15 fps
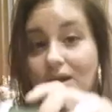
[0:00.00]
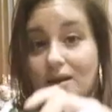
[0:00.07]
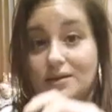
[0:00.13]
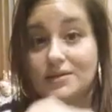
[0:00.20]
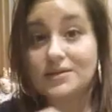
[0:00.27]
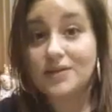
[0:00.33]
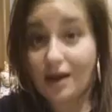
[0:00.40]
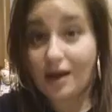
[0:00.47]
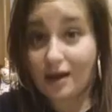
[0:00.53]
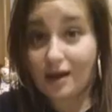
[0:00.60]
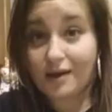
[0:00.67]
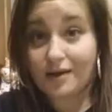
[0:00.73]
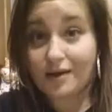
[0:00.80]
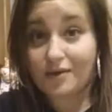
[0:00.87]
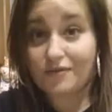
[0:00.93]
a
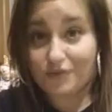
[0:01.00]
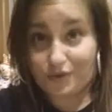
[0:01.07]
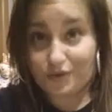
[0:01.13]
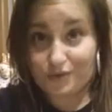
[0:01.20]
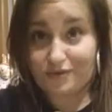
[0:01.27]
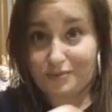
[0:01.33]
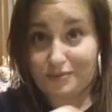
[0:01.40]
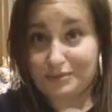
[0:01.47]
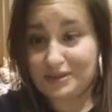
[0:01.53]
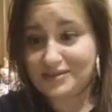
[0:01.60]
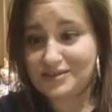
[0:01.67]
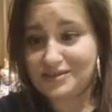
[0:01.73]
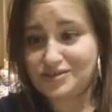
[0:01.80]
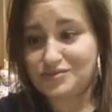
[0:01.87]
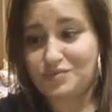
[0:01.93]
ton of food from
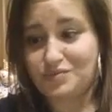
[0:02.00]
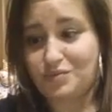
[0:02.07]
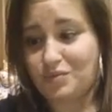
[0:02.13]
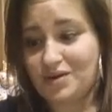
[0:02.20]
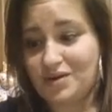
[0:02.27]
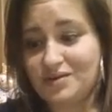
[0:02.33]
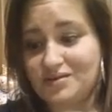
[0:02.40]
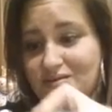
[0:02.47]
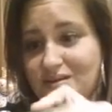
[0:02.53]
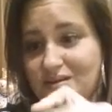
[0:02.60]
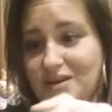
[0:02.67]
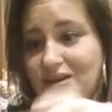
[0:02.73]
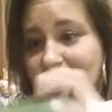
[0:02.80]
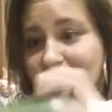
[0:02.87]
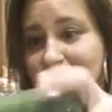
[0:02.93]
this. Just one
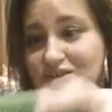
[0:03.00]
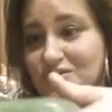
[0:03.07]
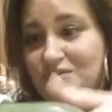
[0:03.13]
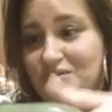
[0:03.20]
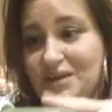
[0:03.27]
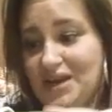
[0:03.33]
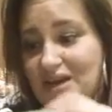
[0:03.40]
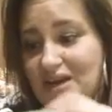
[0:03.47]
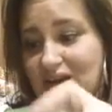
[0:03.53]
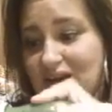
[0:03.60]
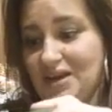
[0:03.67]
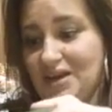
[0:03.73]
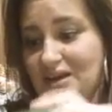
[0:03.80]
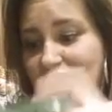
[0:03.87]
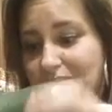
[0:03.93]

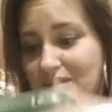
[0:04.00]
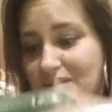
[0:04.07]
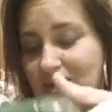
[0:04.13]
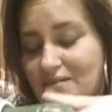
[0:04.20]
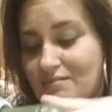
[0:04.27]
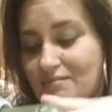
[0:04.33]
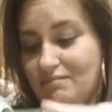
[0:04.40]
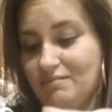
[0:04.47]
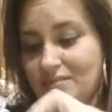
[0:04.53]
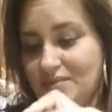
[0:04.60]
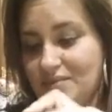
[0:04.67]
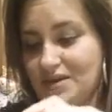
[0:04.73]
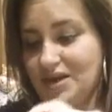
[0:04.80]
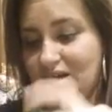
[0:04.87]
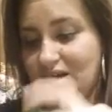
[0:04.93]
zucchini. I mean,
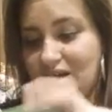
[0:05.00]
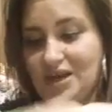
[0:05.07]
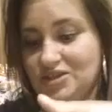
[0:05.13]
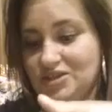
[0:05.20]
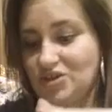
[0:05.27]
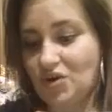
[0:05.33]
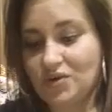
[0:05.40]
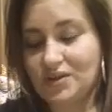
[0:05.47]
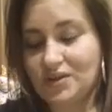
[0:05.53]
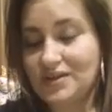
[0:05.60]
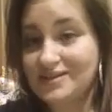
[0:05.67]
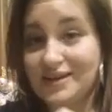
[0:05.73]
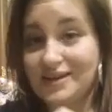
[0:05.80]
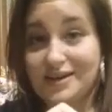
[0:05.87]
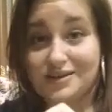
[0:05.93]
it
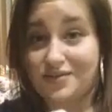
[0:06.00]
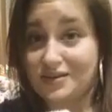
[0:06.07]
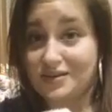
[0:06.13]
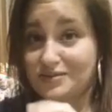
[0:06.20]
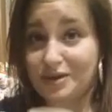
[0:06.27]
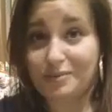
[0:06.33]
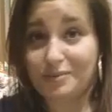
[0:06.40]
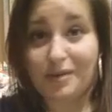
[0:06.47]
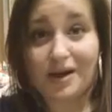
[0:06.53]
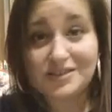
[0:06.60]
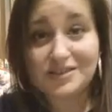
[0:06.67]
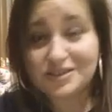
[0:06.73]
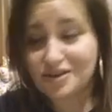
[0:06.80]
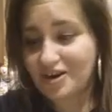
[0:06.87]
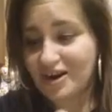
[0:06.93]
totally satisfies my
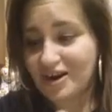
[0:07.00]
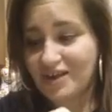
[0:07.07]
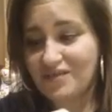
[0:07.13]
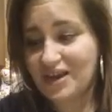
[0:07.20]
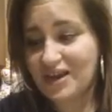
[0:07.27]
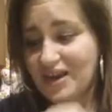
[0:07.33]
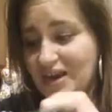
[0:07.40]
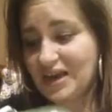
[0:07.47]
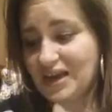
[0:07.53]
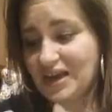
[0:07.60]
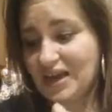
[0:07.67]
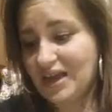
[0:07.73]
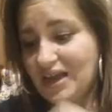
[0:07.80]
pasta craving.